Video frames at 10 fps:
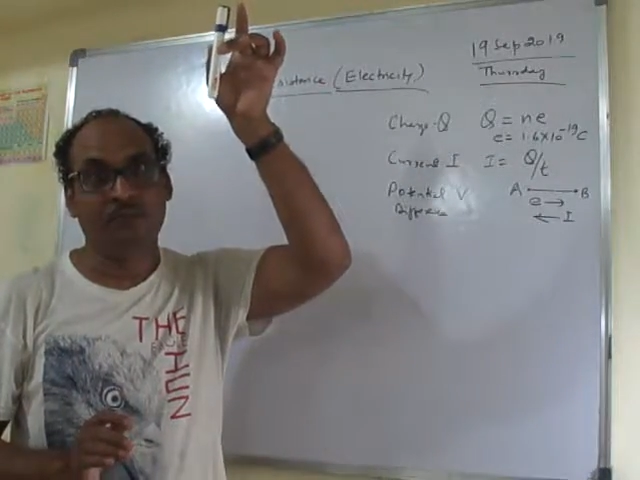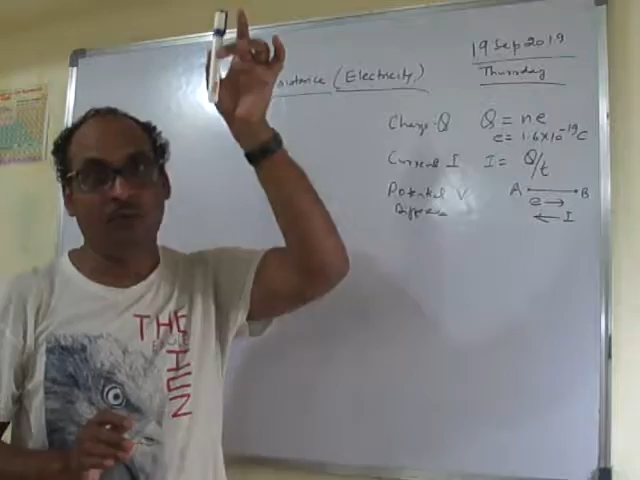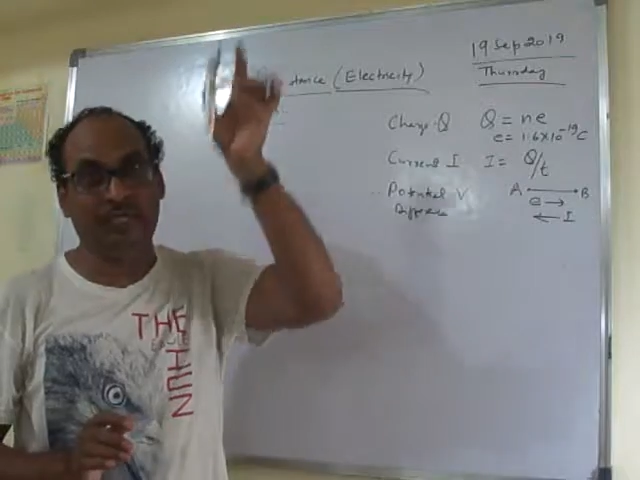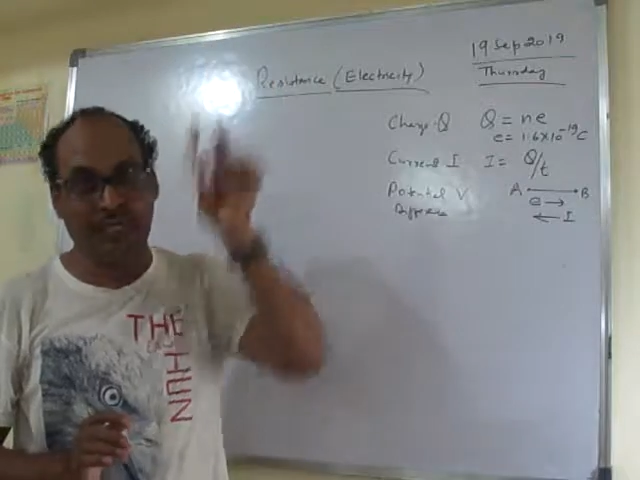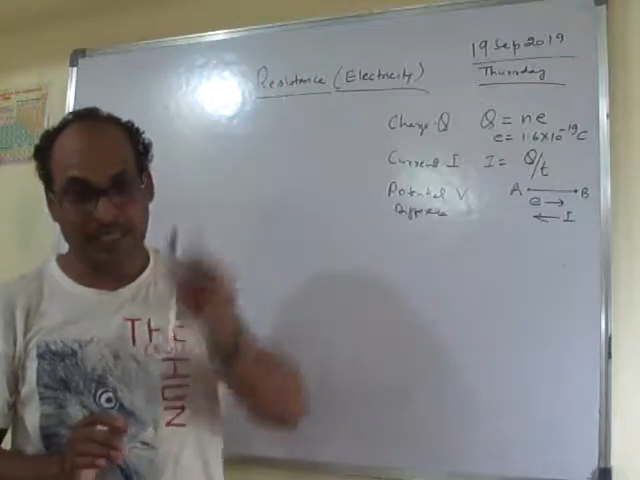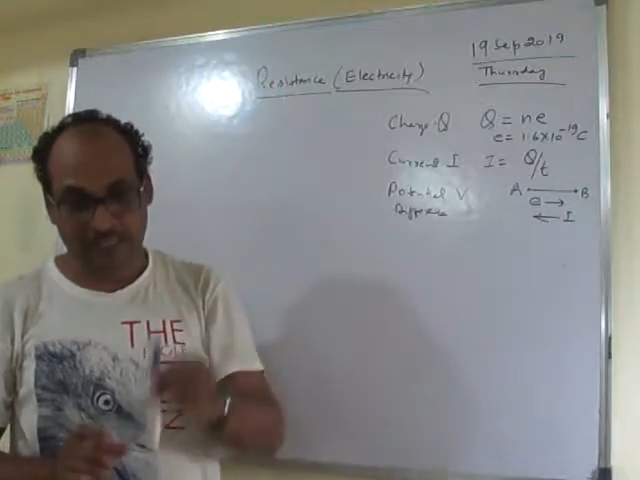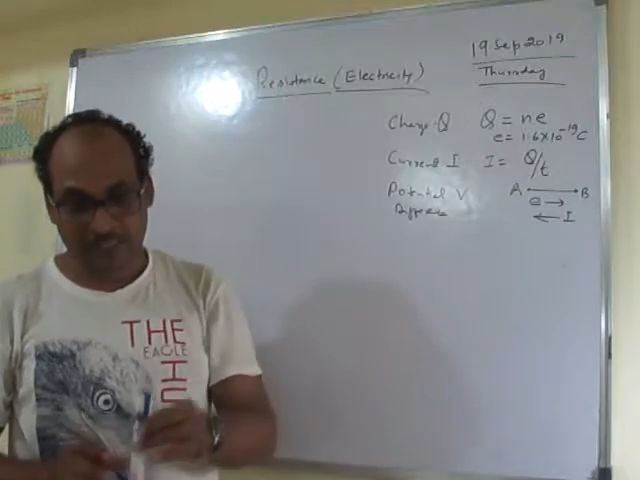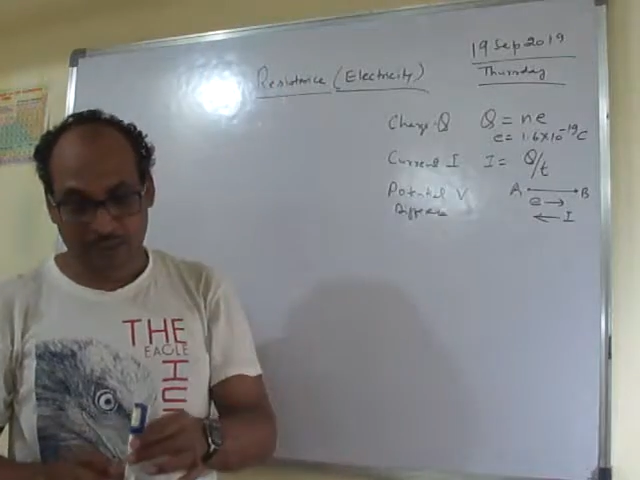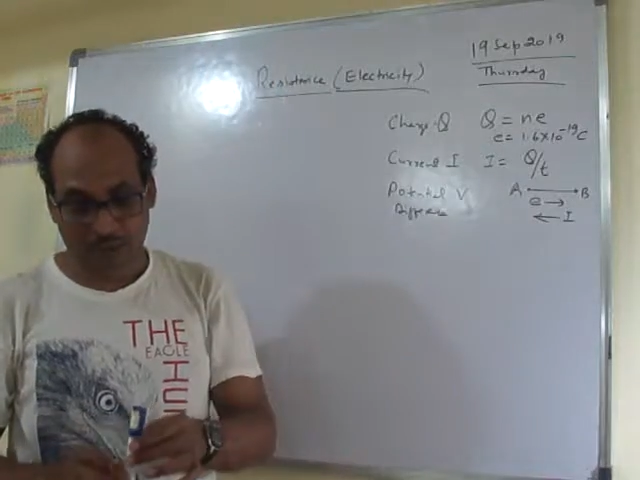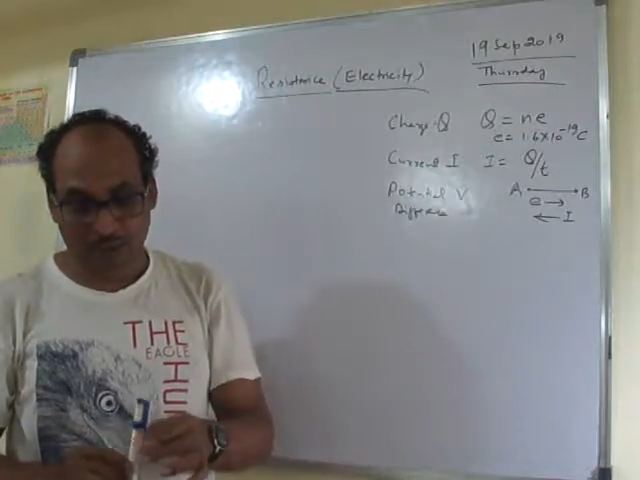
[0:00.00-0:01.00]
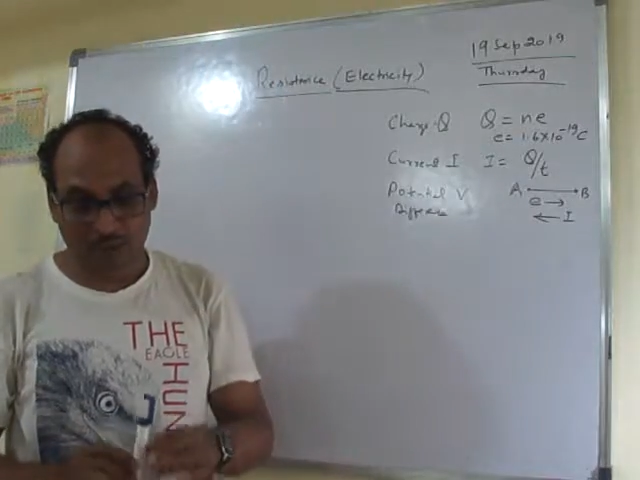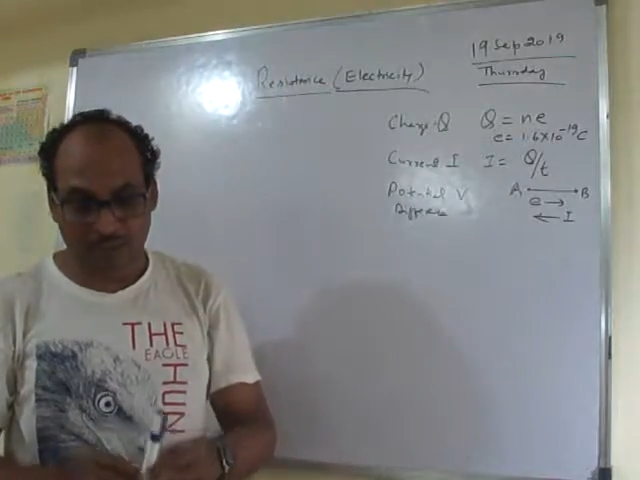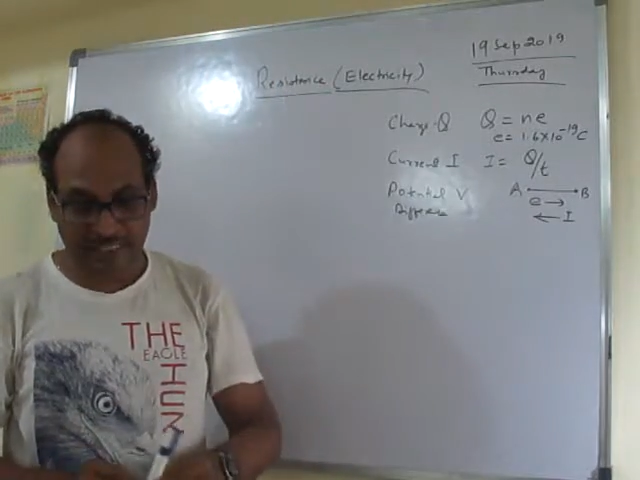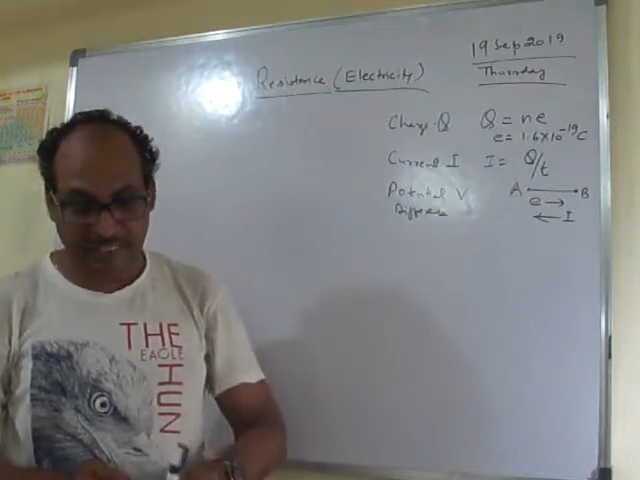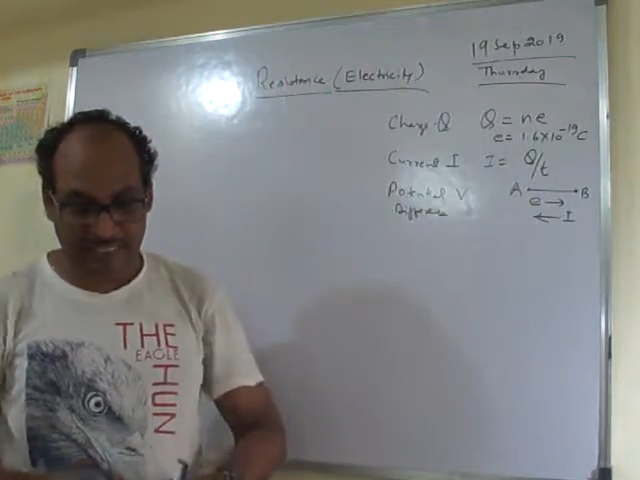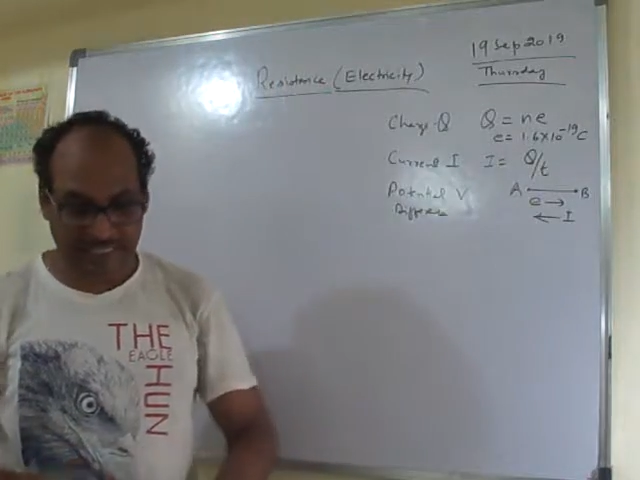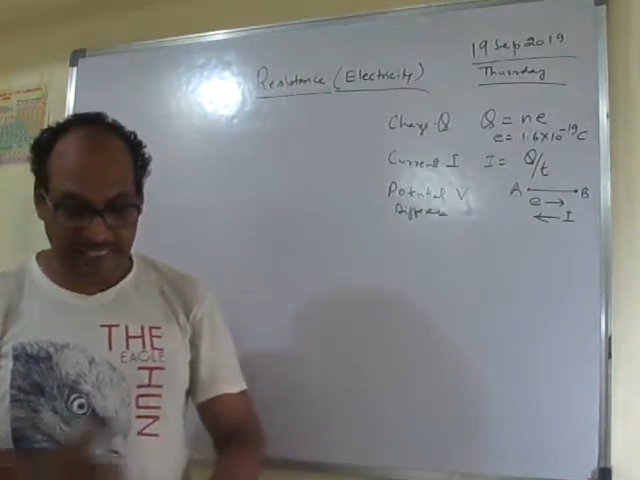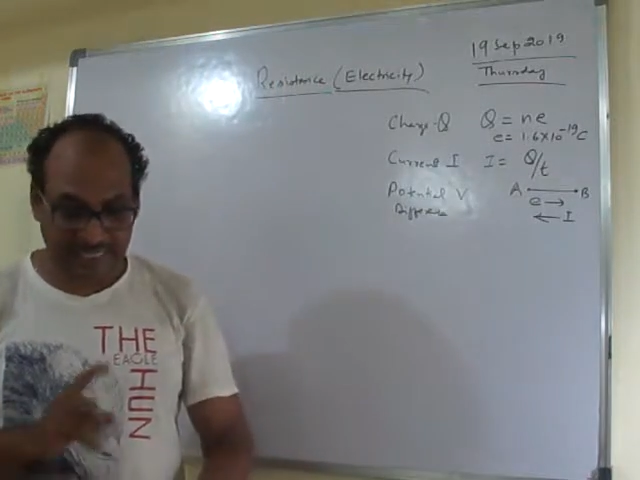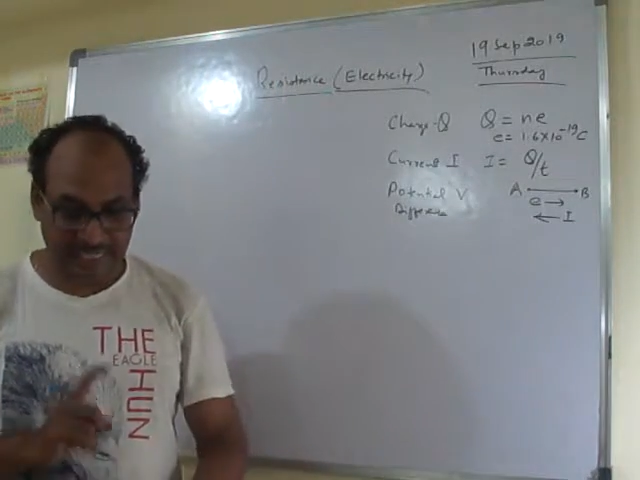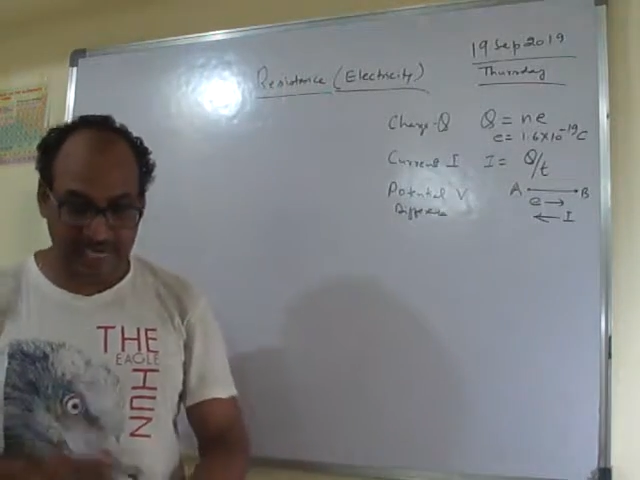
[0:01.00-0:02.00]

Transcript: Okay, so what it is there